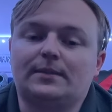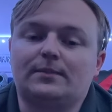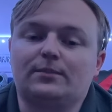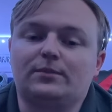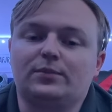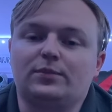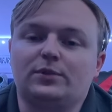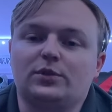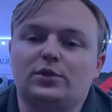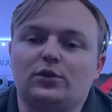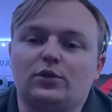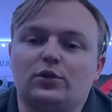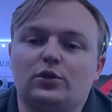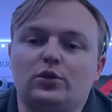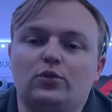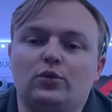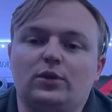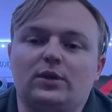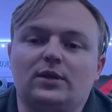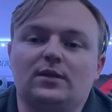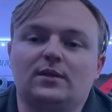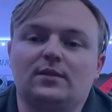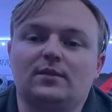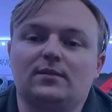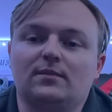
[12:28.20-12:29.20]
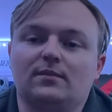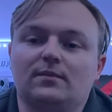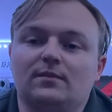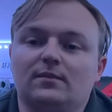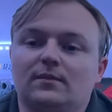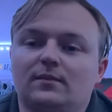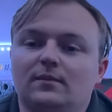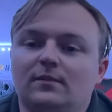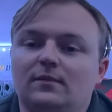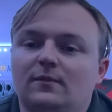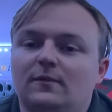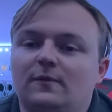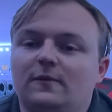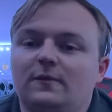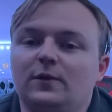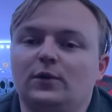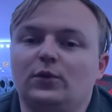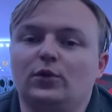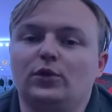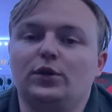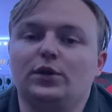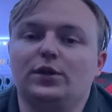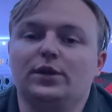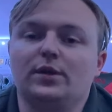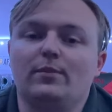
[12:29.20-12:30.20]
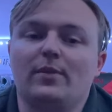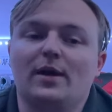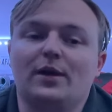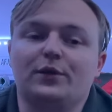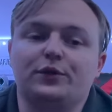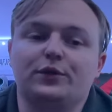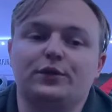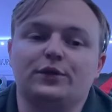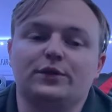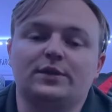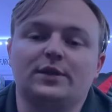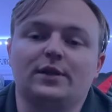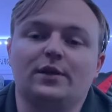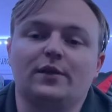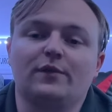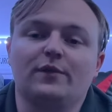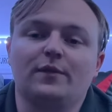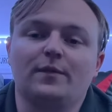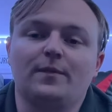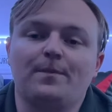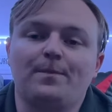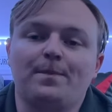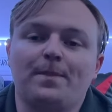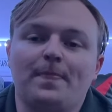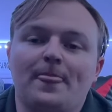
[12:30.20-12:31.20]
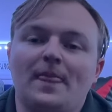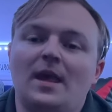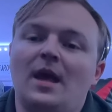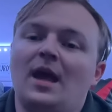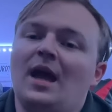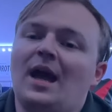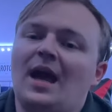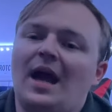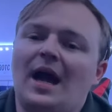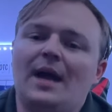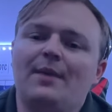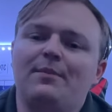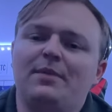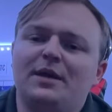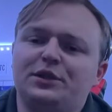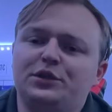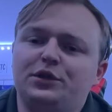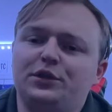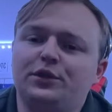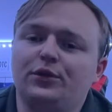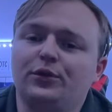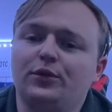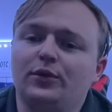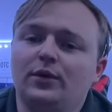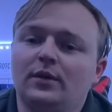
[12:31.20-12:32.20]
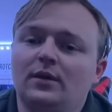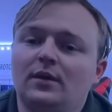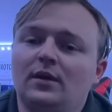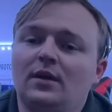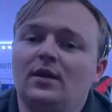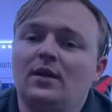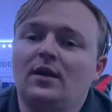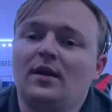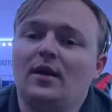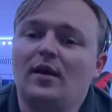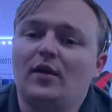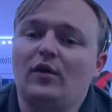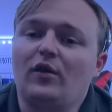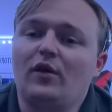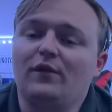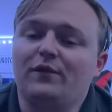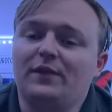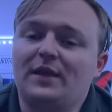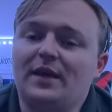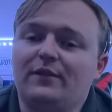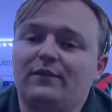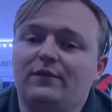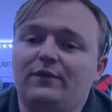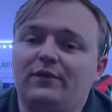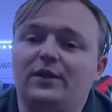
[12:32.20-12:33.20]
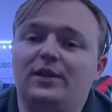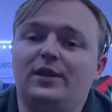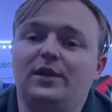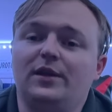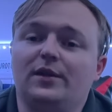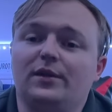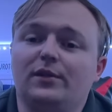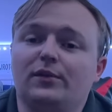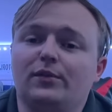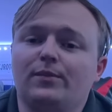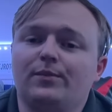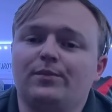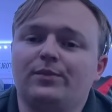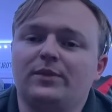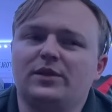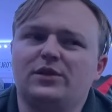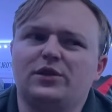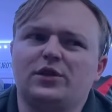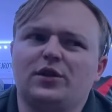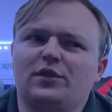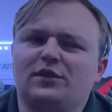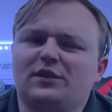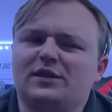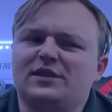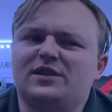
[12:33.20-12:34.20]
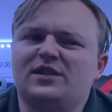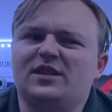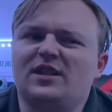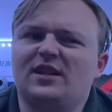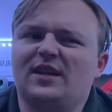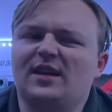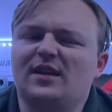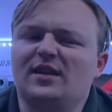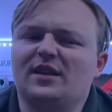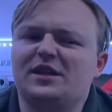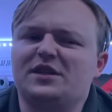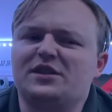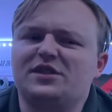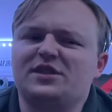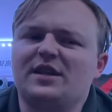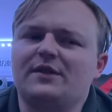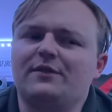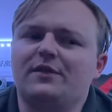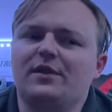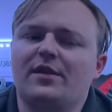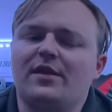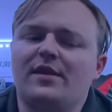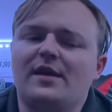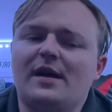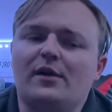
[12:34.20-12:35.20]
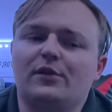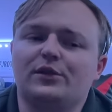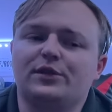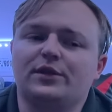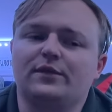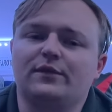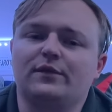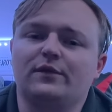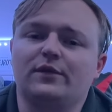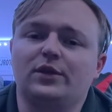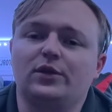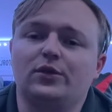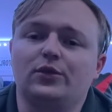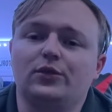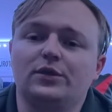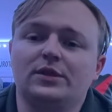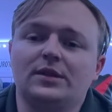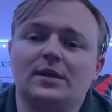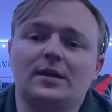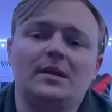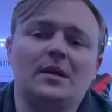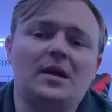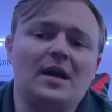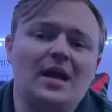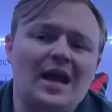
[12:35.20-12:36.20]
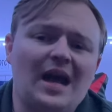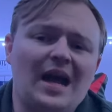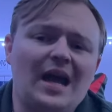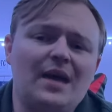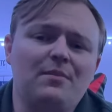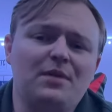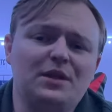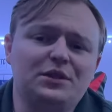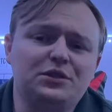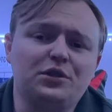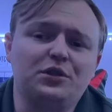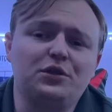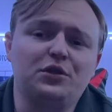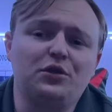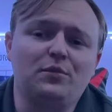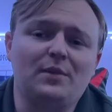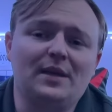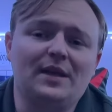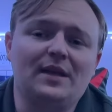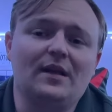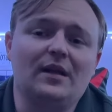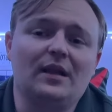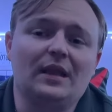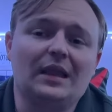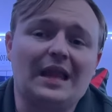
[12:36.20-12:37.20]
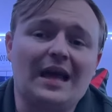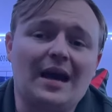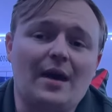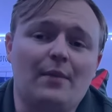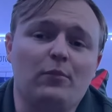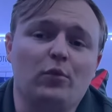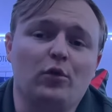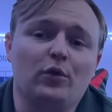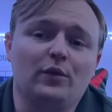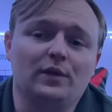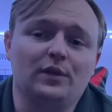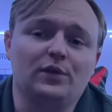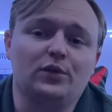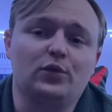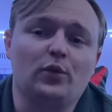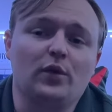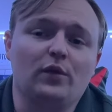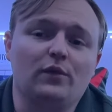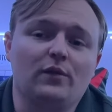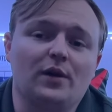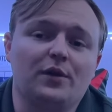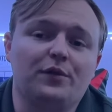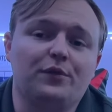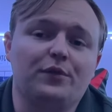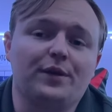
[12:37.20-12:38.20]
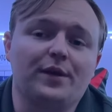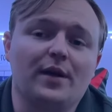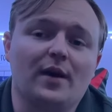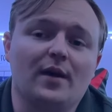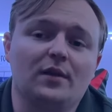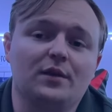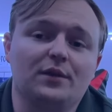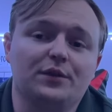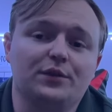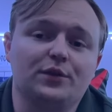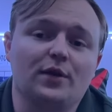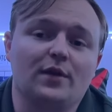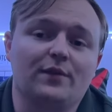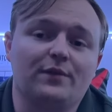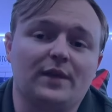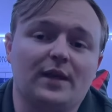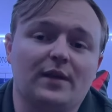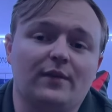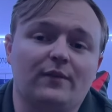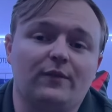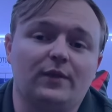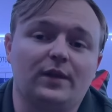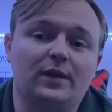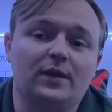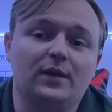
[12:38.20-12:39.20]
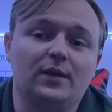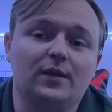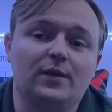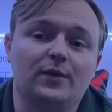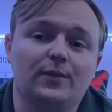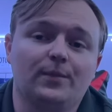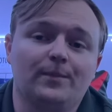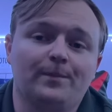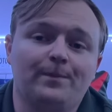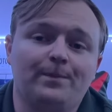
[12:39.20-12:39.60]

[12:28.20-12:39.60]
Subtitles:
So you can feel good about yourself. I bet you, off that video, it's currently sitting at like 7,000 views, I bet you made a lot more than $1,200 off that video.